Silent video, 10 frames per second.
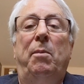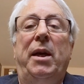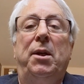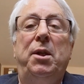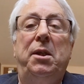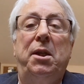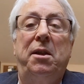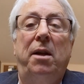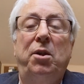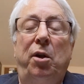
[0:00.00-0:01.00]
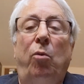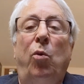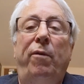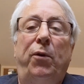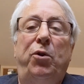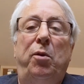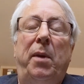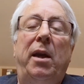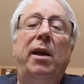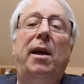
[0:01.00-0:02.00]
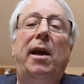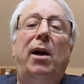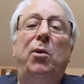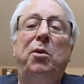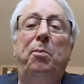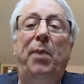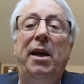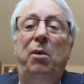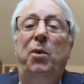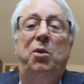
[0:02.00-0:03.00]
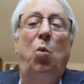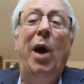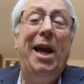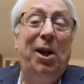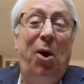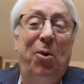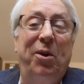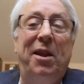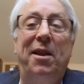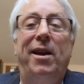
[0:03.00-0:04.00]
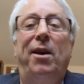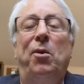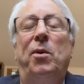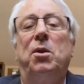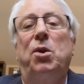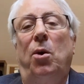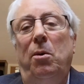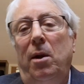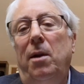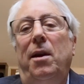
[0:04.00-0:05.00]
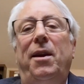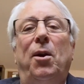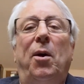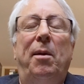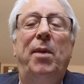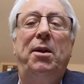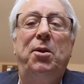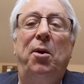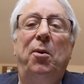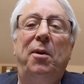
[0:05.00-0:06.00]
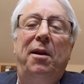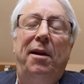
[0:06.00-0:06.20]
because he suggested a roofer to me whose bid was way lower than the other one. So, you know, I'm not so